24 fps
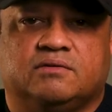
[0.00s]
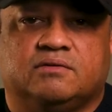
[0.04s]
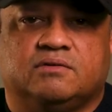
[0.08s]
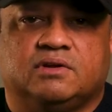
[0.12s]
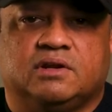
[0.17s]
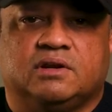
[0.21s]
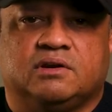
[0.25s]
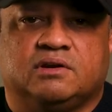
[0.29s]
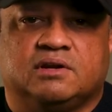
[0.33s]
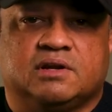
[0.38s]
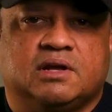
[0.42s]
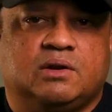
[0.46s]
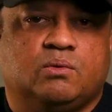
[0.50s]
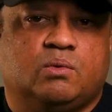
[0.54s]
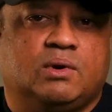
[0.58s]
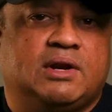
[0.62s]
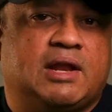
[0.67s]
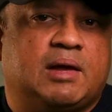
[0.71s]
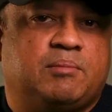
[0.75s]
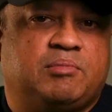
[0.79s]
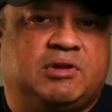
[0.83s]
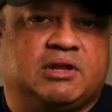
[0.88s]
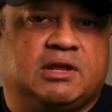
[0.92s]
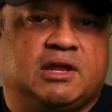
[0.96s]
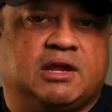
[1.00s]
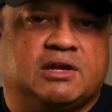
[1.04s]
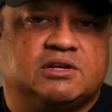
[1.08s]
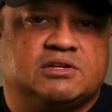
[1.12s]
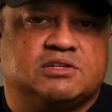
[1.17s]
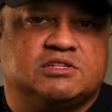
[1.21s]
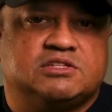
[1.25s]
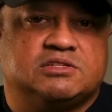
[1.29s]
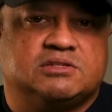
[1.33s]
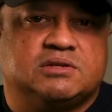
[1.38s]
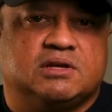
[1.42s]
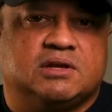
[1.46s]
in real world
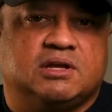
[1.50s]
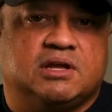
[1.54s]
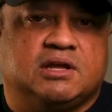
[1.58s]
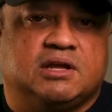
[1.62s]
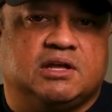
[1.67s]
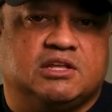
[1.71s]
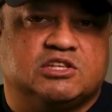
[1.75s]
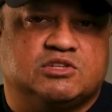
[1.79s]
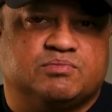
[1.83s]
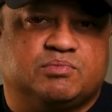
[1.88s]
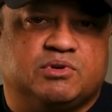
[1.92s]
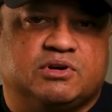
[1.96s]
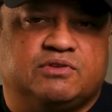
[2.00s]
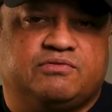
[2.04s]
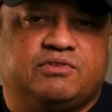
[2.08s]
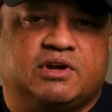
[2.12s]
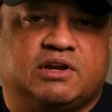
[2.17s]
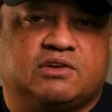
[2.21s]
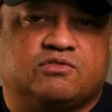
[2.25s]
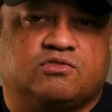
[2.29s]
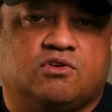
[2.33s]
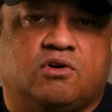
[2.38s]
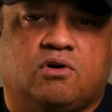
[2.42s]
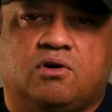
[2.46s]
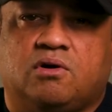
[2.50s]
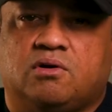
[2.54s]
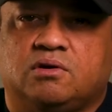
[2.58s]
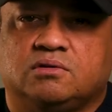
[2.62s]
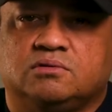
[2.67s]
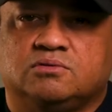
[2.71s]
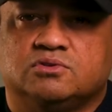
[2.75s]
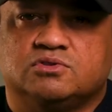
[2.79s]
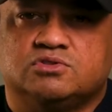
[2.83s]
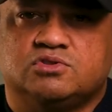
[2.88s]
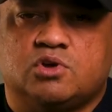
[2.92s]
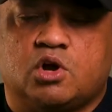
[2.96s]
applications, it's perfect for
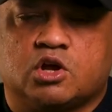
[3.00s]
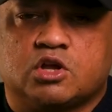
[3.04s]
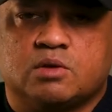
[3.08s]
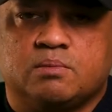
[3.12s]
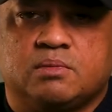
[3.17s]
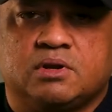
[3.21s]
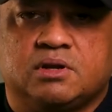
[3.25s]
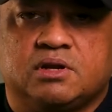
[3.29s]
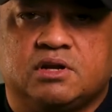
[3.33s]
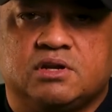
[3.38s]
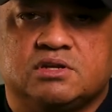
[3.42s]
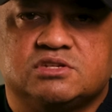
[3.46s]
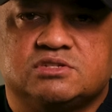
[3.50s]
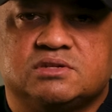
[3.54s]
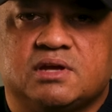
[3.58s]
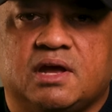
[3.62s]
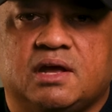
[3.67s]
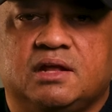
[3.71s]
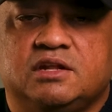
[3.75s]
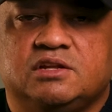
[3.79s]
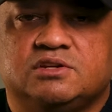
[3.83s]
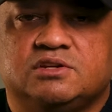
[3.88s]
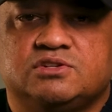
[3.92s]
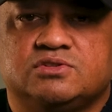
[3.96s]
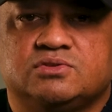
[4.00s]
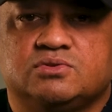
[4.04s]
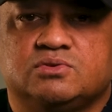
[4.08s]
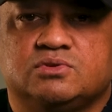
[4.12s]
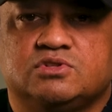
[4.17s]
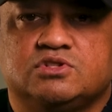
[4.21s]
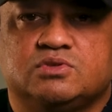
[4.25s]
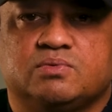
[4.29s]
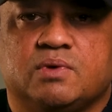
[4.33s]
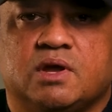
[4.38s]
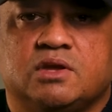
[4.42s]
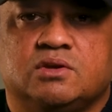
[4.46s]
those documentary style
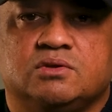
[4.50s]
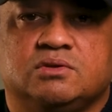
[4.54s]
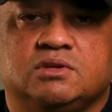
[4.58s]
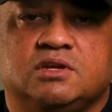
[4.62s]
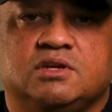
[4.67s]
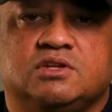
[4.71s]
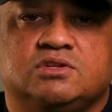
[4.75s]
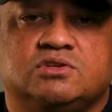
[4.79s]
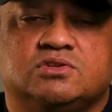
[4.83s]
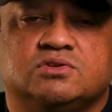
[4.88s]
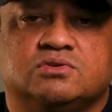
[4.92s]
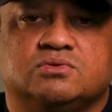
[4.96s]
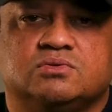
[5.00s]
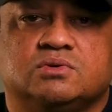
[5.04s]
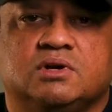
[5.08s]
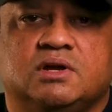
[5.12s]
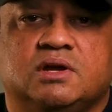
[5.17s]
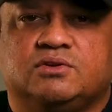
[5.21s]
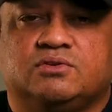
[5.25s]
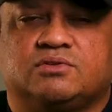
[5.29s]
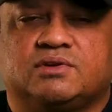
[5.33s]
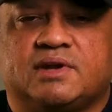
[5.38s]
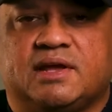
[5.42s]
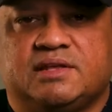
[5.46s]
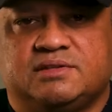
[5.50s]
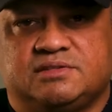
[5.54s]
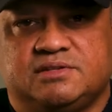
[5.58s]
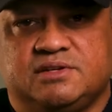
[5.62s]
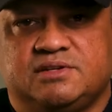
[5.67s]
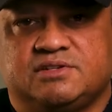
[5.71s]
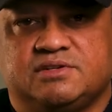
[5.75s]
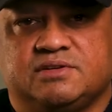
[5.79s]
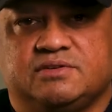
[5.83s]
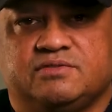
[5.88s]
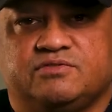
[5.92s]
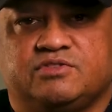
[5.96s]
shoots where you need to
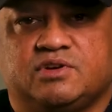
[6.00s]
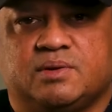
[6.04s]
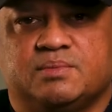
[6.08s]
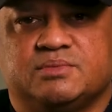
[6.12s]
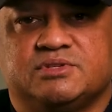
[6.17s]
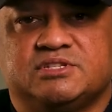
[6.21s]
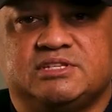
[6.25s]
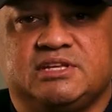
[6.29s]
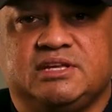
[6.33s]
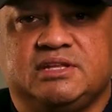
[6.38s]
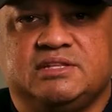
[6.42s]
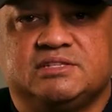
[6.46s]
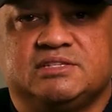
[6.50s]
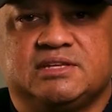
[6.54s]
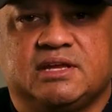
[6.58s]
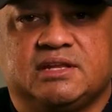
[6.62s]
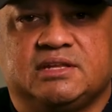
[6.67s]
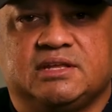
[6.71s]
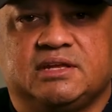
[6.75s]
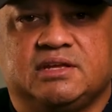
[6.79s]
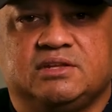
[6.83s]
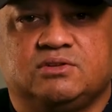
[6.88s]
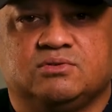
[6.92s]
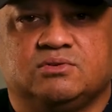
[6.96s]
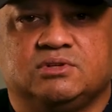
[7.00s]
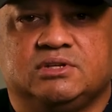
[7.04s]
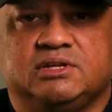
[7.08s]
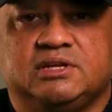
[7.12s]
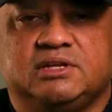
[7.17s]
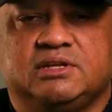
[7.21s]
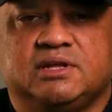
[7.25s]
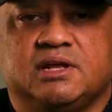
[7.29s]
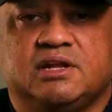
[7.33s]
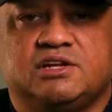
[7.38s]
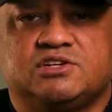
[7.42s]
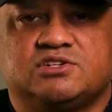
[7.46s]
transition from scene setting to
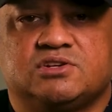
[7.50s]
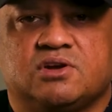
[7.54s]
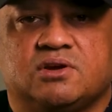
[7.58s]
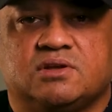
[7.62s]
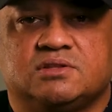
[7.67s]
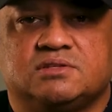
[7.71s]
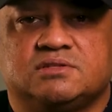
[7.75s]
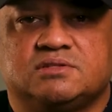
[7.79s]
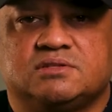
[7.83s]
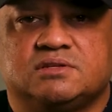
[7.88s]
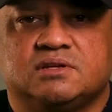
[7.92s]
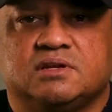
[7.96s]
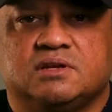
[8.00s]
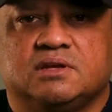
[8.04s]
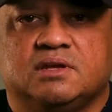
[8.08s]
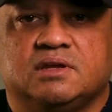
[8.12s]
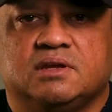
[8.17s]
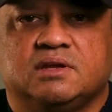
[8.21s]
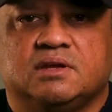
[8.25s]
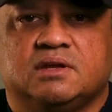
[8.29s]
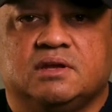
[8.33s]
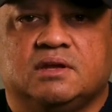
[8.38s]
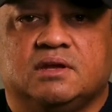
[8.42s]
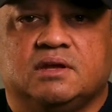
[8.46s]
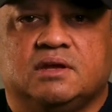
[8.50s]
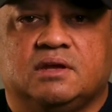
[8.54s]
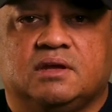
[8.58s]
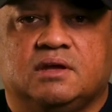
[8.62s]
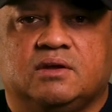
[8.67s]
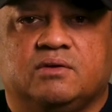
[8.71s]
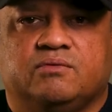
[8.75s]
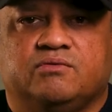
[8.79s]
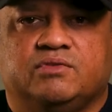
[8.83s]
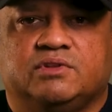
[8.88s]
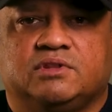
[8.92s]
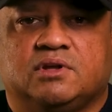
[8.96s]
detailed shots
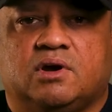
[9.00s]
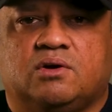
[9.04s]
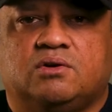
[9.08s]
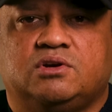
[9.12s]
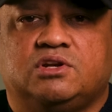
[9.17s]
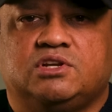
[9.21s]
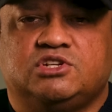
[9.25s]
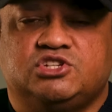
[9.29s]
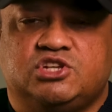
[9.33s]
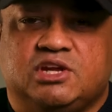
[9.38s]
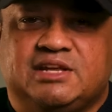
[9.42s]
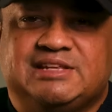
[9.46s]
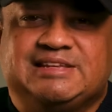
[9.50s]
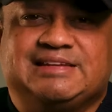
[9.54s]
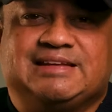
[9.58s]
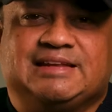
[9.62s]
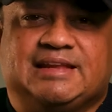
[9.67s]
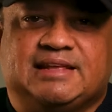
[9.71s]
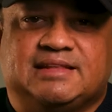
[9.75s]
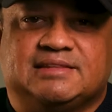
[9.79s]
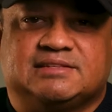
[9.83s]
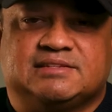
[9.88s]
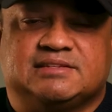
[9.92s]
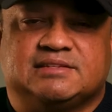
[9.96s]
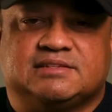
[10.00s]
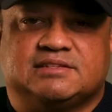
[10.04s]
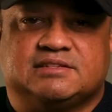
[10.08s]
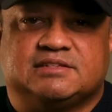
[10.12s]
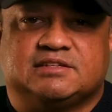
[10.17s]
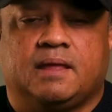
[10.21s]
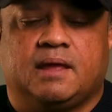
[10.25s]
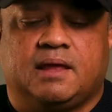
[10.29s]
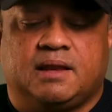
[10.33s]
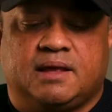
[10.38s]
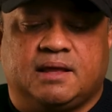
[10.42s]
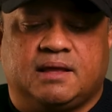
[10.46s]
without changing lenses,
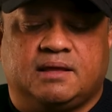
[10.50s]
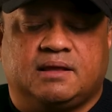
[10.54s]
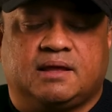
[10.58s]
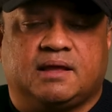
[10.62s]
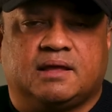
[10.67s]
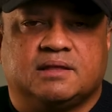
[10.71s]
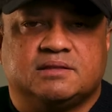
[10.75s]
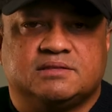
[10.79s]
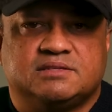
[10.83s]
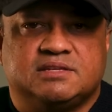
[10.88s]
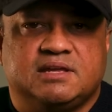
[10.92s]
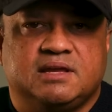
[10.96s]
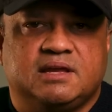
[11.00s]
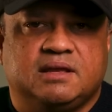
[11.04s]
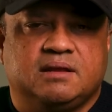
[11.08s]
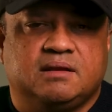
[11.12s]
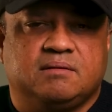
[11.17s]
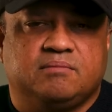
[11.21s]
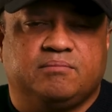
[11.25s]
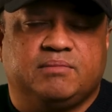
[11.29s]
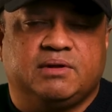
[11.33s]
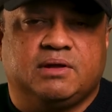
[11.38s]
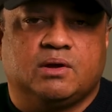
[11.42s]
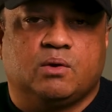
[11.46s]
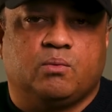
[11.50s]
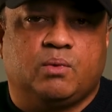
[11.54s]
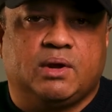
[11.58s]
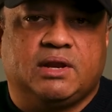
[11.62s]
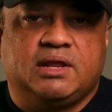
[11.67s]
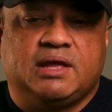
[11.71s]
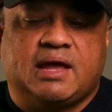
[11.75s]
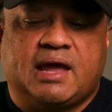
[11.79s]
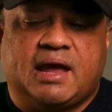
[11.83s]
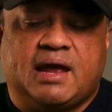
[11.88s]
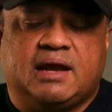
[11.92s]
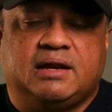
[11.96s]
and I can see being a
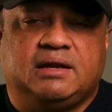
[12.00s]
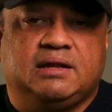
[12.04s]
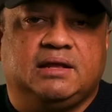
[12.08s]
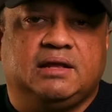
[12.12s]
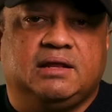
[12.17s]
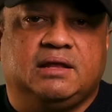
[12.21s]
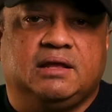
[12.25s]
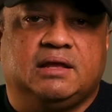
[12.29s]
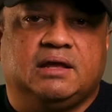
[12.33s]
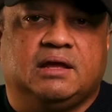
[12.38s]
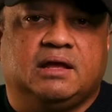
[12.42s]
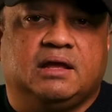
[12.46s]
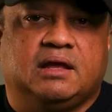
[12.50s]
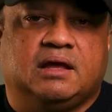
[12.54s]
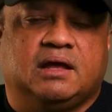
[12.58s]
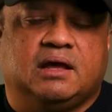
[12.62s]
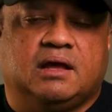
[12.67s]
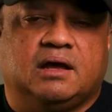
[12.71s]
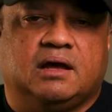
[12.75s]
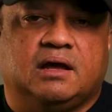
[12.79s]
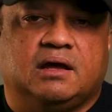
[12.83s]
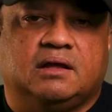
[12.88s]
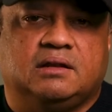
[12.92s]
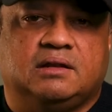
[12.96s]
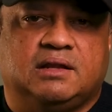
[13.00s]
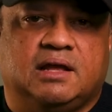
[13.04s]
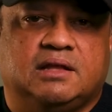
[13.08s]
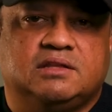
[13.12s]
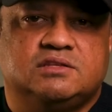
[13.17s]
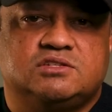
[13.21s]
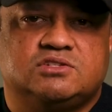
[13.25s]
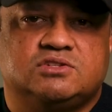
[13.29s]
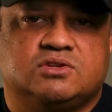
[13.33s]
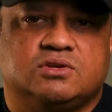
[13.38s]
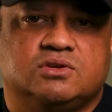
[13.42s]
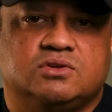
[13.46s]
very handy
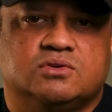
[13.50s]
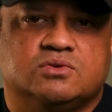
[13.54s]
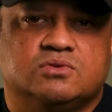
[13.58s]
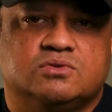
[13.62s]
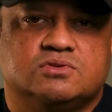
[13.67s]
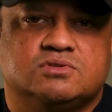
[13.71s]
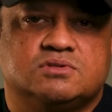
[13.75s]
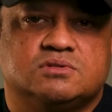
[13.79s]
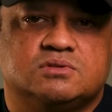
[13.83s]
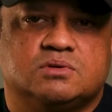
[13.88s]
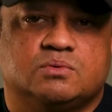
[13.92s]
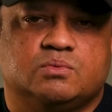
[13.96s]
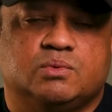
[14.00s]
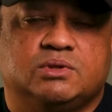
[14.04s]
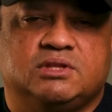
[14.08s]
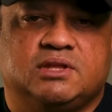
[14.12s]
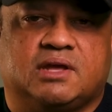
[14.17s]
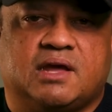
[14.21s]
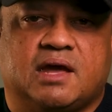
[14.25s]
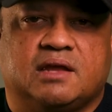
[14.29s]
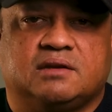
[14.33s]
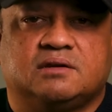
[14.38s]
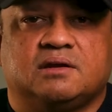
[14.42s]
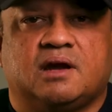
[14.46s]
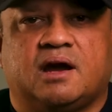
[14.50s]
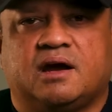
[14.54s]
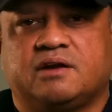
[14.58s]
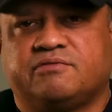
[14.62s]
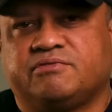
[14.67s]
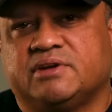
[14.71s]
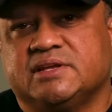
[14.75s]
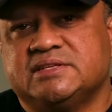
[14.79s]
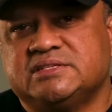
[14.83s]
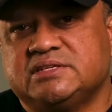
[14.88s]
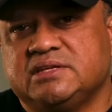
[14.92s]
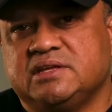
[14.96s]
lens to use with the Canon
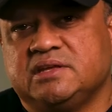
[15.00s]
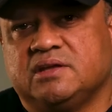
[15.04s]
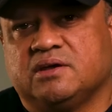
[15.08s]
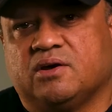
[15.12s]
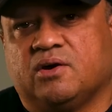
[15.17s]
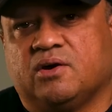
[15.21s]
R5C